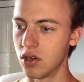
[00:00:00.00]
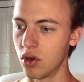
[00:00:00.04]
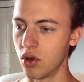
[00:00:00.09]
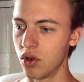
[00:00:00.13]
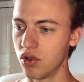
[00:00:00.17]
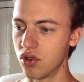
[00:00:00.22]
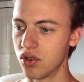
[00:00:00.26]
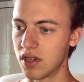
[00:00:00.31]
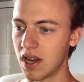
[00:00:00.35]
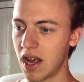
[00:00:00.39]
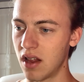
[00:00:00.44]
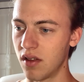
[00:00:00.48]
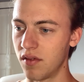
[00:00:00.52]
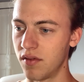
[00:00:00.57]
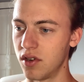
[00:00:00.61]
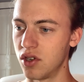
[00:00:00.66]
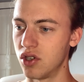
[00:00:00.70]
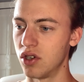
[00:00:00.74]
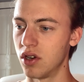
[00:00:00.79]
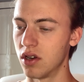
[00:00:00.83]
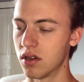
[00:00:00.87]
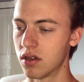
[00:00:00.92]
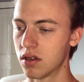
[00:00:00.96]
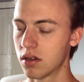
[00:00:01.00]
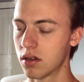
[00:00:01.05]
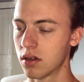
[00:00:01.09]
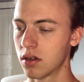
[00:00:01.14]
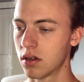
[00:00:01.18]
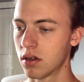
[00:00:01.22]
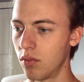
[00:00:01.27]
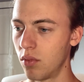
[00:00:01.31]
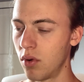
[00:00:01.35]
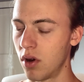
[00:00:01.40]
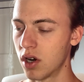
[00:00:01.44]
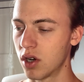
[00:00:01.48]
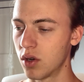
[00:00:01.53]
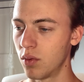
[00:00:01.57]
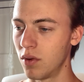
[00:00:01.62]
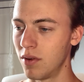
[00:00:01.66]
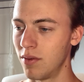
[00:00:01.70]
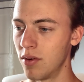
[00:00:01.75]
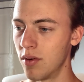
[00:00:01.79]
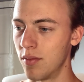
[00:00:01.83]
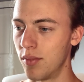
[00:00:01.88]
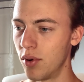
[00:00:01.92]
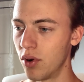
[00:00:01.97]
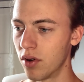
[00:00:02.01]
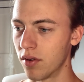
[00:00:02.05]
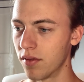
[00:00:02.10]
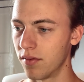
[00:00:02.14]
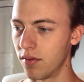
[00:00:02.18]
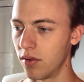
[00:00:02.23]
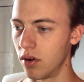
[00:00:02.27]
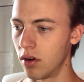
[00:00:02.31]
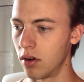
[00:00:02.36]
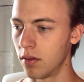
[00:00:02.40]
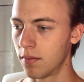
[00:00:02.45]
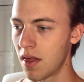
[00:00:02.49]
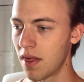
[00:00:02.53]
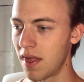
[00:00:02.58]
unselfishness, what we were born for.